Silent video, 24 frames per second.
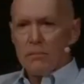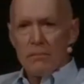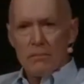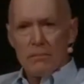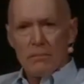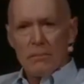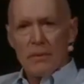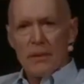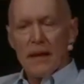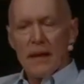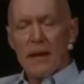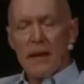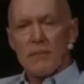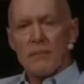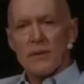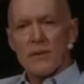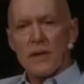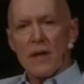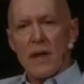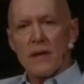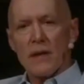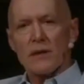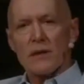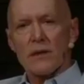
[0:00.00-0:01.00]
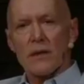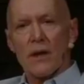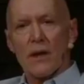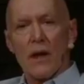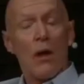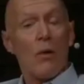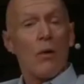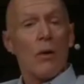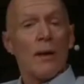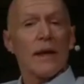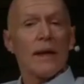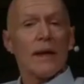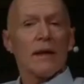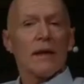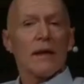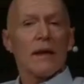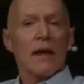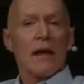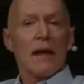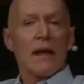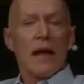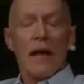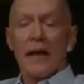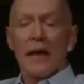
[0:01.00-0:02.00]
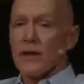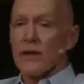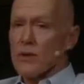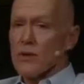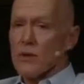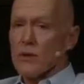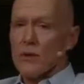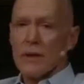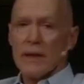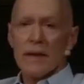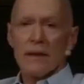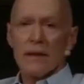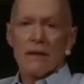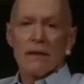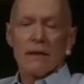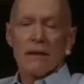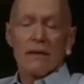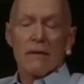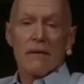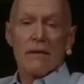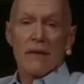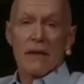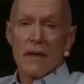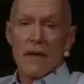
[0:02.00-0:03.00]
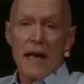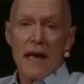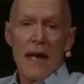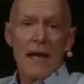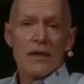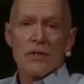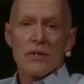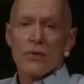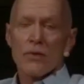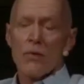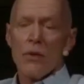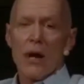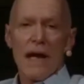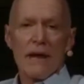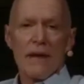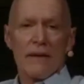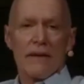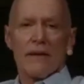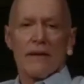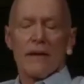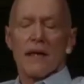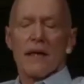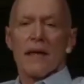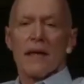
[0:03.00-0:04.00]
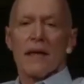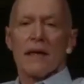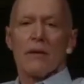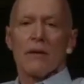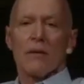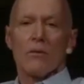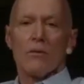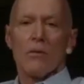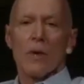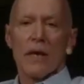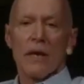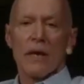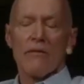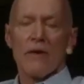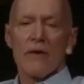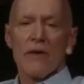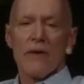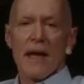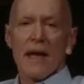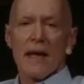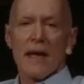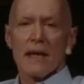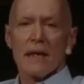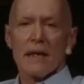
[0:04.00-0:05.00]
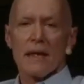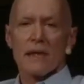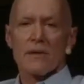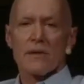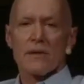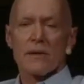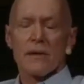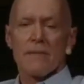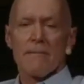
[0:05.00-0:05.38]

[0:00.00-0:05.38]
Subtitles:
keeps us going and doing the next right thing, whatever that is.